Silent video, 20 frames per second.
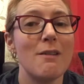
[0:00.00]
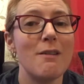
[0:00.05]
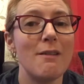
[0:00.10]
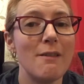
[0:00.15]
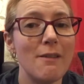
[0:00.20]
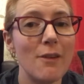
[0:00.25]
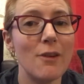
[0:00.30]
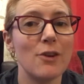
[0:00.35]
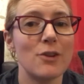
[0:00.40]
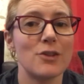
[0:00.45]

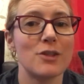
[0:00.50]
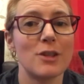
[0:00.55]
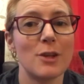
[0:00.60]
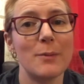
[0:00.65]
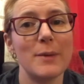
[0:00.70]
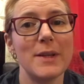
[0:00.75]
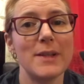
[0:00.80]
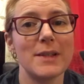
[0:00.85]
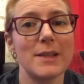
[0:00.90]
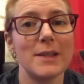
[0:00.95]
not
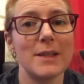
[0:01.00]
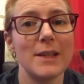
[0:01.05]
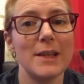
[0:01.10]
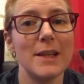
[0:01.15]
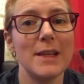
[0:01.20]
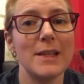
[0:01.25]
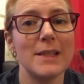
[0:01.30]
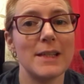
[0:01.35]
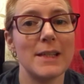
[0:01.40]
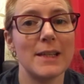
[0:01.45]
so
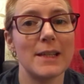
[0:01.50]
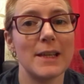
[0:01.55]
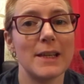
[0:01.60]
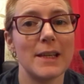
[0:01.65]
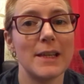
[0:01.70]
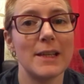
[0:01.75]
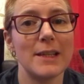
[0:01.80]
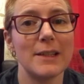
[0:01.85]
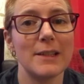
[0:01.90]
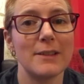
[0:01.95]
easy
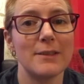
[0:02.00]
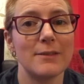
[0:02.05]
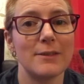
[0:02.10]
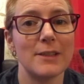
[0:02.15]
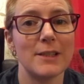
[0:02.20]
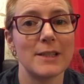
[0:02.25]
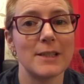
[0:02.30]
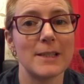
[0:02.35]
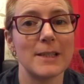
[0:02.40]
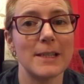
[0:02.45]
there,
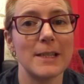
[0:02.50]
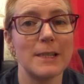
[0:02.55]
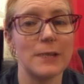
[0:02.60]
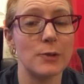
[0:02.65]
Disney.